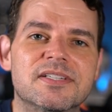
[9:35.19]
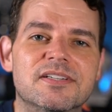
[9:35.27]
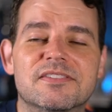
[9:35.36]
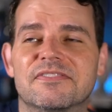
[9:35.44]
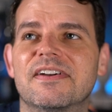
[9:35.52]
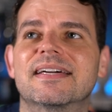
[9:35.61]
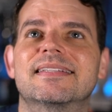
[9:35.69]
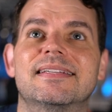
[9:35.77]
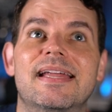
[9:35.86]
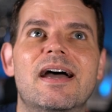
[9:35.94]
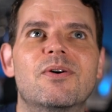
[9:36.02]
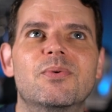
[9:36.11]
You know, the fact that
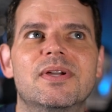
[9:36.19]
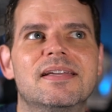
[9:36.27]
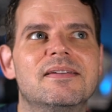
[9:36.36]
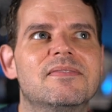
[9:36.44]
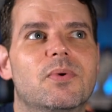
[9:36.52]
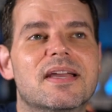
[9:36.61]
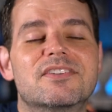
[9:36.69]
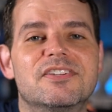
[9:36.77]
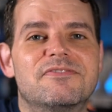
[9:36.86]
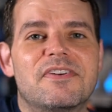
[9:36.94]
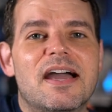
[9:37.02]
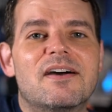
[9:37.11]
now we we actually
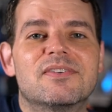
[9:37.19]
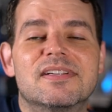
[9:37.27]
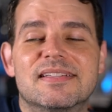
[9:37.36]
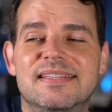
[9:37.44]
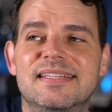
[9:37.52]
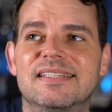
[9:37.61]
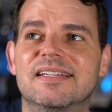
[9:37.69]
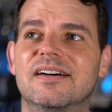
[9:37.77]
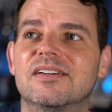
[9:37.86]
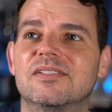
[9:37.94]
found the uh,